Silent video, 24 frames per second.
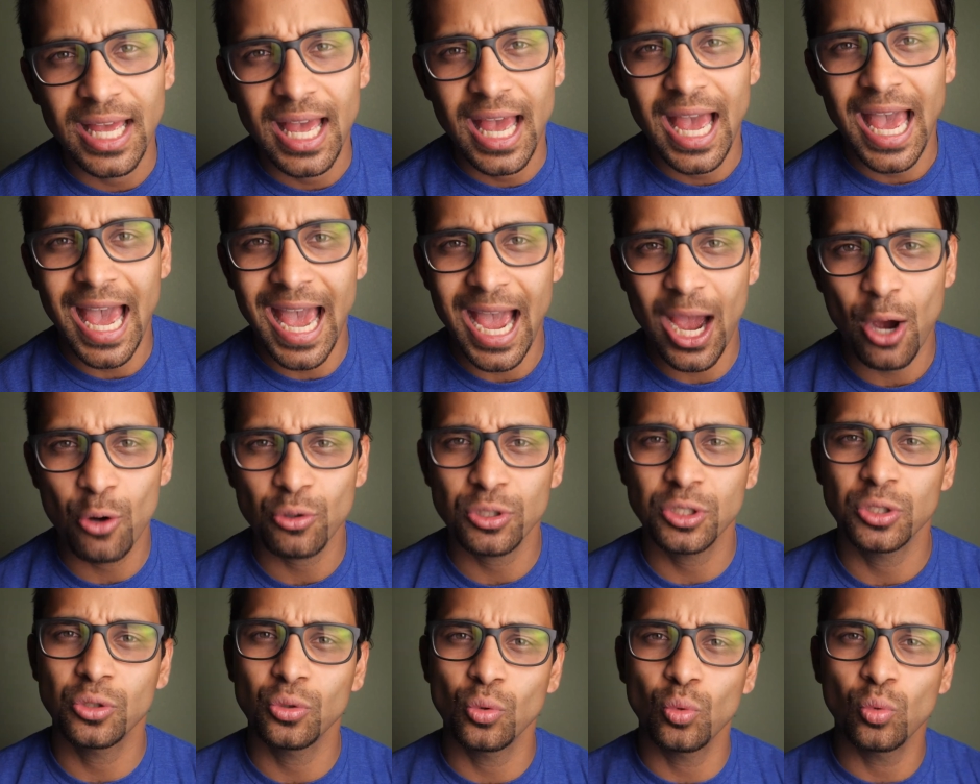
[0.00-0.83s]
how
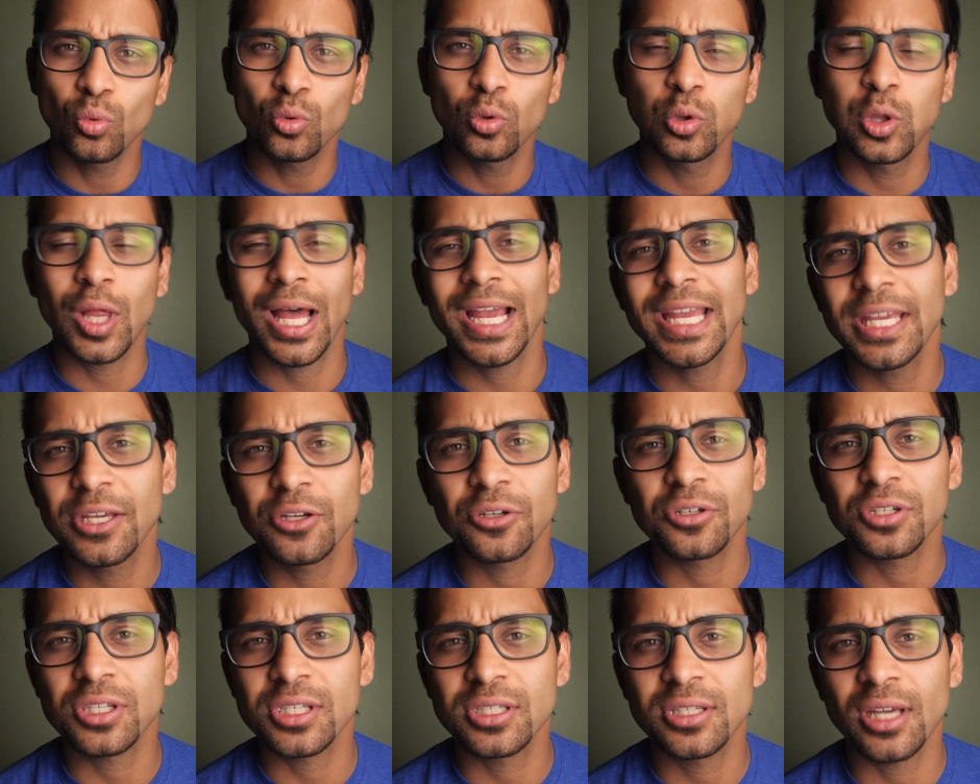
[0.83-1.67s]
to light
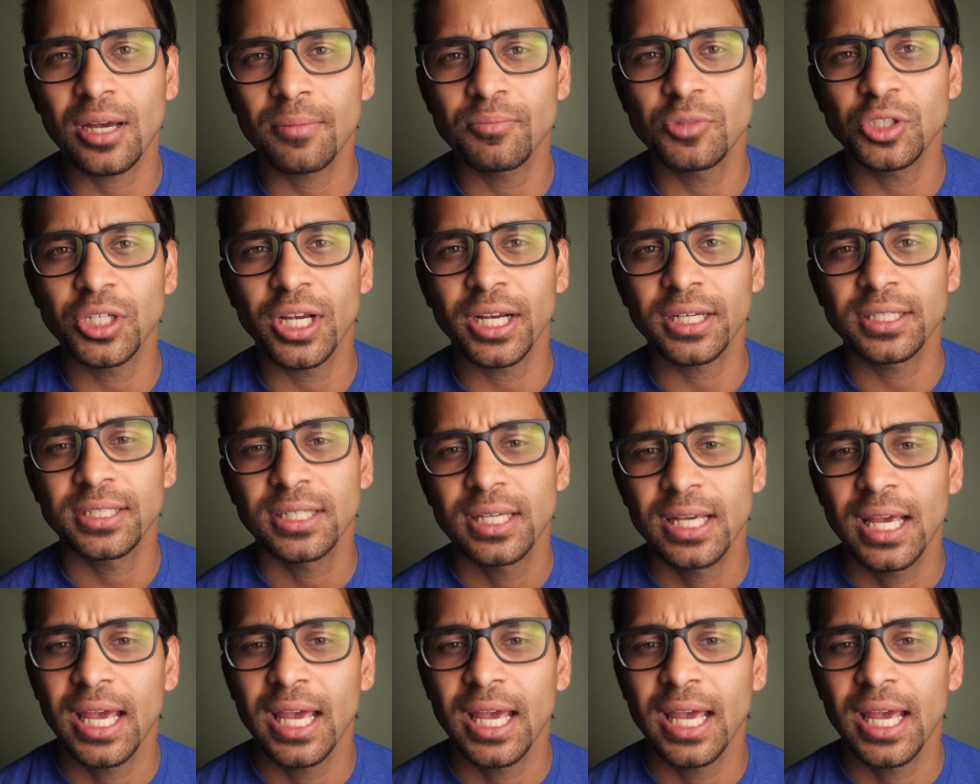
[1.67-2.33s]
your subject